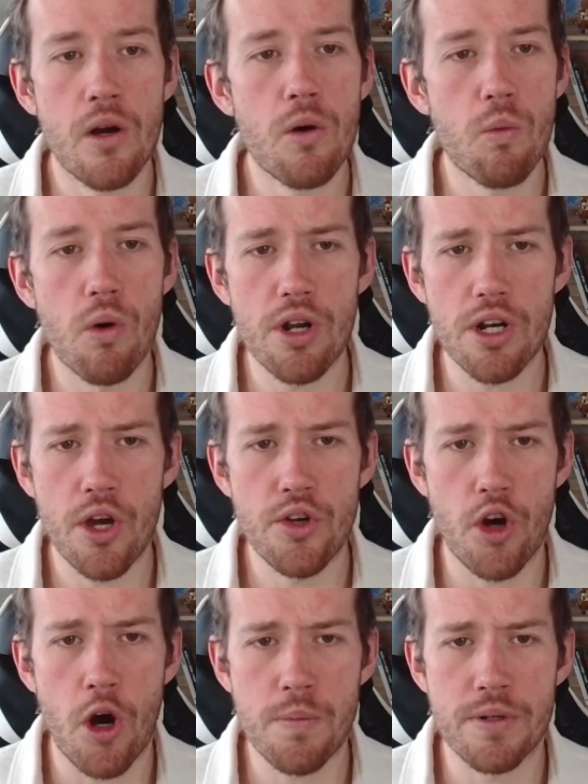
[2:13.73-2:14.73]
What lone
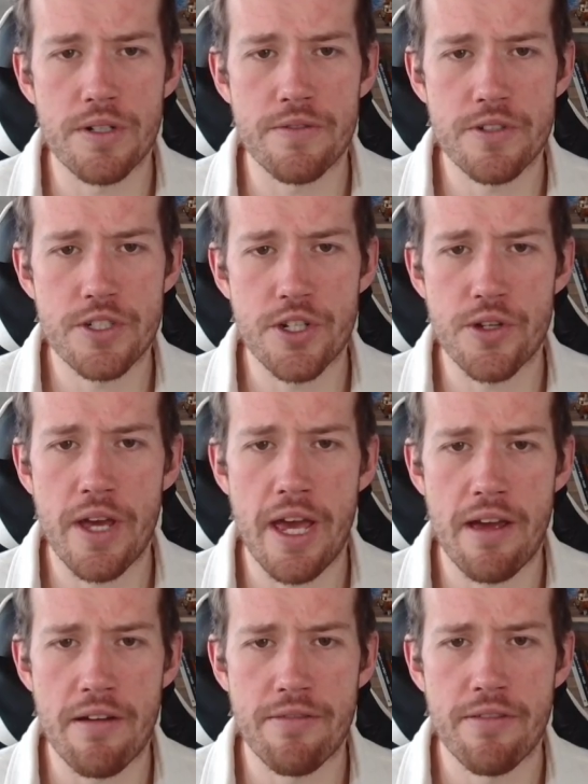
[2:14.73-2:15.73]
operatives do you
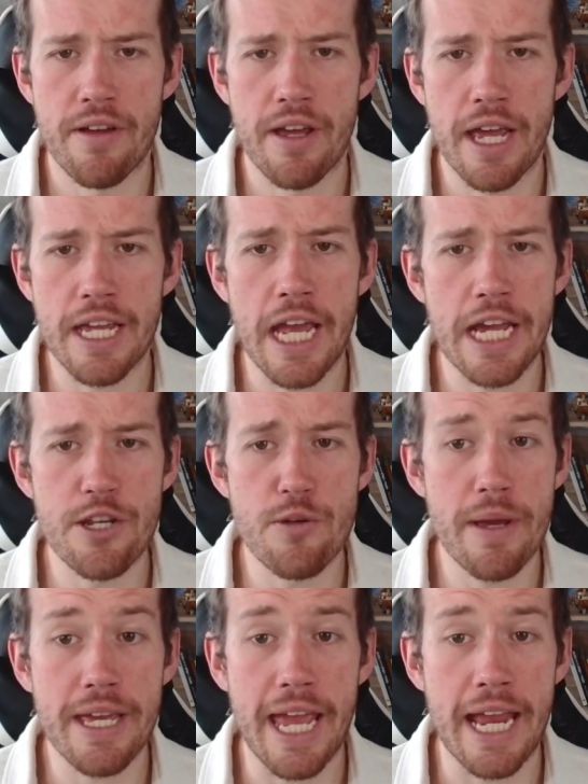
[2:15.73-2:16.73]
have, and can you
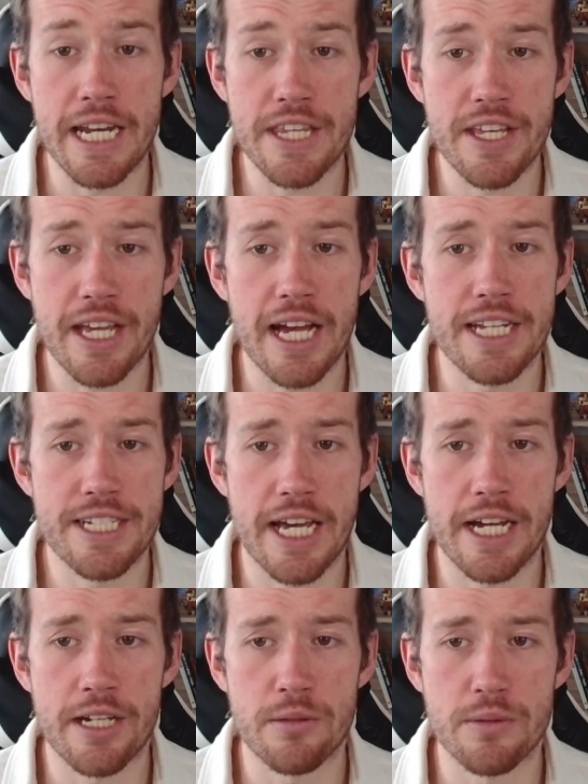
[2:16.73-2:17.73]
make anything
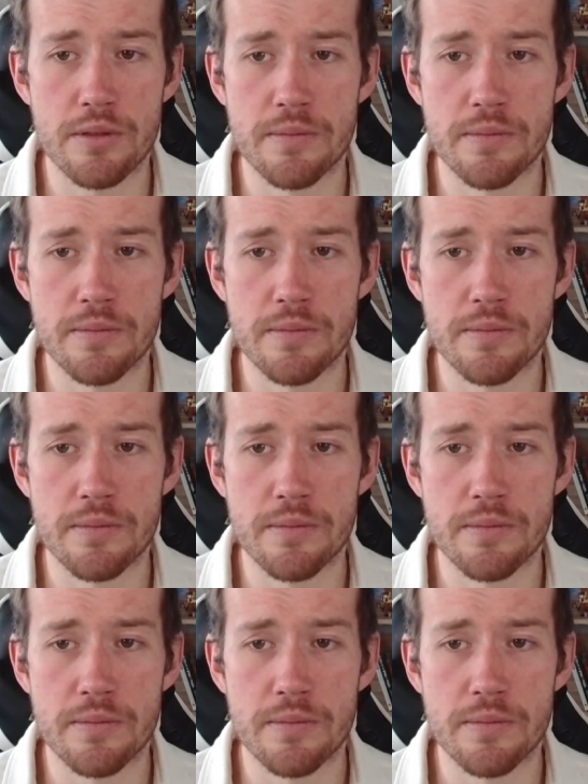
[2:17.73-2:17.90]
untargetable?